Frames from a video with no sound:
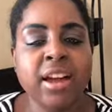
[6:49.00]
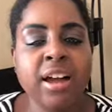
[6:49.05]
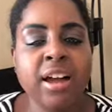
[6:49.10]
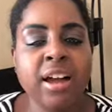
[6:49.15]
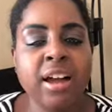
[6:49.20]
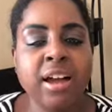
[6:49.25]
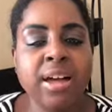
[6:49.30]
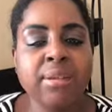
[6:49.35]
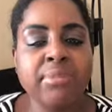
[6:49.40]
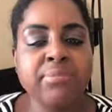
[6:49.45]

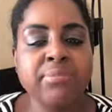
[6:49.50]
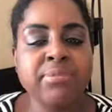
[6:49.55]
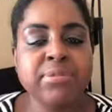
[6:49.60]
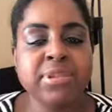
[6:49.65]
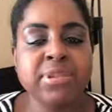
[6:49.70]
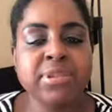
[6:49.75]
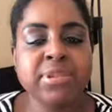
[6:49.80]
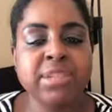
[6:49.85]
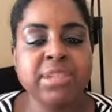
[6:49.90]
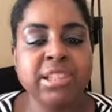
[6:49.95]

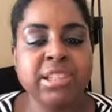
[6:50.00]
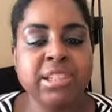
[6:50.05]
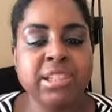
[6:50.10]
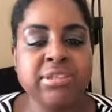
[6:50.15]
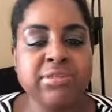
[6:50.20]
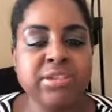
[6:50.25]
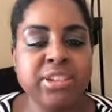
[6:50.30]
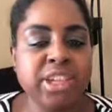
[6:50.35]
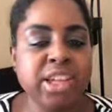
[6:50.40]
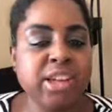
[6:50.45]

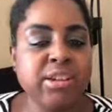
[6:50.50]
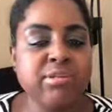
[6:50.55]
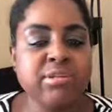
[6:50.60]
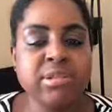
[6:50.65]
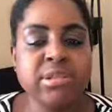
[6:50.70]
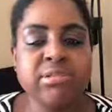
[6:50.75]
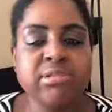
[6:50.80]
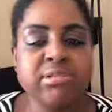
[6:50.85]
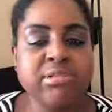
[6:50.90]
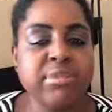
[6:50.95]
the
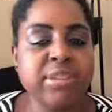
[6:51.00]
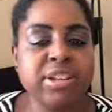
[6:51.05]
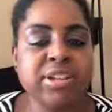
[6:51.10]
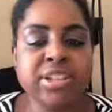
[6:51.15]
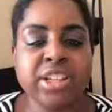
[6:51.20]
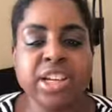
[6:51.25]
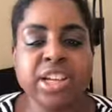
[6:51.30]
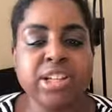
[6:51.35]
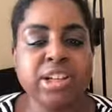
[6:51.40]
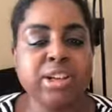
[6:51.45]
videos are on my
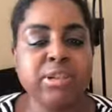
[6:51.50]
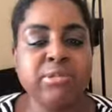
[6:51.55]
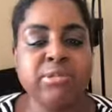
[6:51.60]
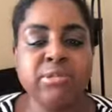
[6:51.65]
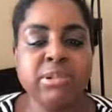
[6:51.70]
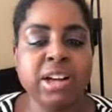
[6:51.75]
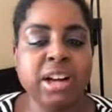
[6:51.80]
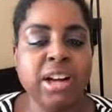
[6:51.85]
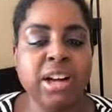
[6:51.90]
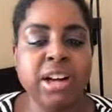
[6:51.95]

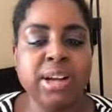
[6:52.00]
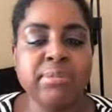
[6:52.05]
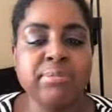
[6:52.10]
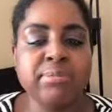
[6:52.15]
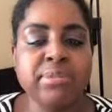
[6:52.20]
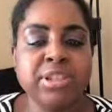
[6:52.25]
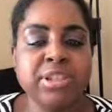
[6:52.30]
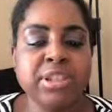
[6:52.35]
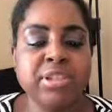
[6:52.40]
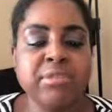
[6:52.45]
channel
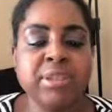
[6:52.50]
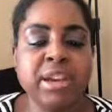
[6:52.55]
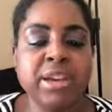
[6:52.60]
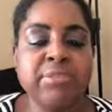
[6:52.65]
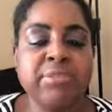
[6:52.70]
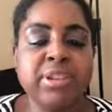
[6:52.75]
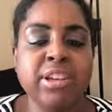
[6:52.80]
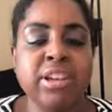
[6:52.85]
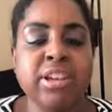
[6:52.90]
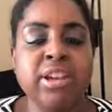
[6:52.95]
to
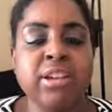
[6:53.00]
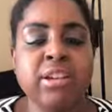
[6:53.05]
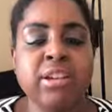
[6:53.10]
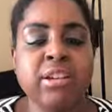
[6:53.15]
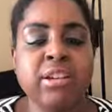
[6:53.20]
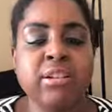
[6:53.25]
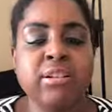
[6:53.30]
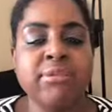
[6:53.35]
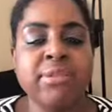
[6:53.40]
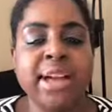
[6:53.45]
have a
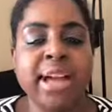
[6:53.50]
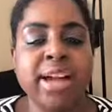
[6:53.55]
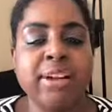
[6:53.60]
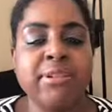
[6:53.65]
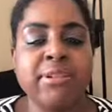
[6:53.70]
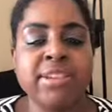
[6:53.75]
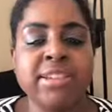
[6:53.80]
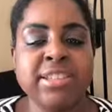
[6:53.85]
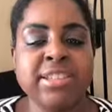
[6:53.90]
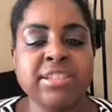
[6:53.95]
look of
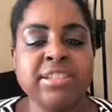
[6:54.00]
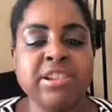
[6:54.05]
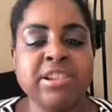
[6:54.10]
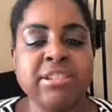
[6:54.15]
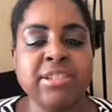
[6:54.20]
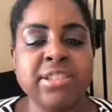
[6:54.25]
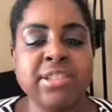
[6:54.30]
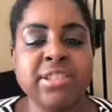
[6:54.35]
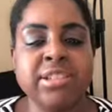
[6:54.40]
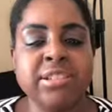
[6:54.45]
how I
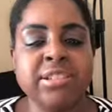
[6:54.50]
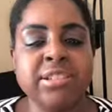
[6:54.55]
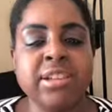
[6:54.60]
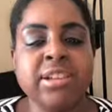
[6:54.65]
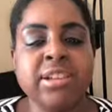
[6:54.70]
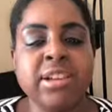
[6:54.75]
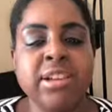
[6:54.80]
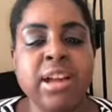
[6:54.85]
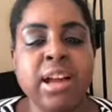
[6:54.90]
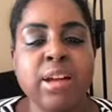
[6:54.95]
started
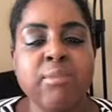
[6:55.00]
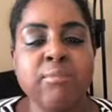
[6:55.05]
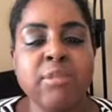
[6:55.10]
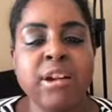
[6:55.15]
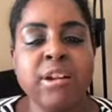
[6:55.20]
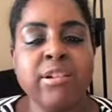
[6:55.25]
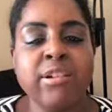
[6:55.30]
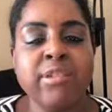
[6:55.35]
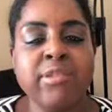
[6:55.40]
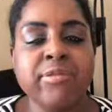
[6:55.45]
and
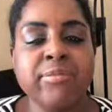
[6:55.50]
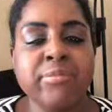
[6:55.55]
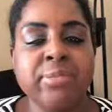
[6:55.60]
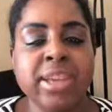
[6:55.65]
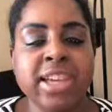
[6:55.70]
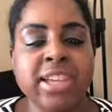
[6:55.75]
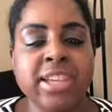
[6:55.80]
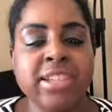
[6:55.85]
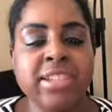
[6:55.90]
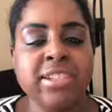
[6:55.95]
where I've
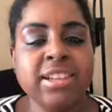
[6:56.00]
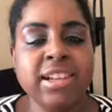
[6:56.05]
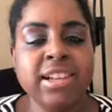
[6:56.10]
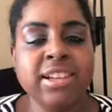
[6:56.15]
been.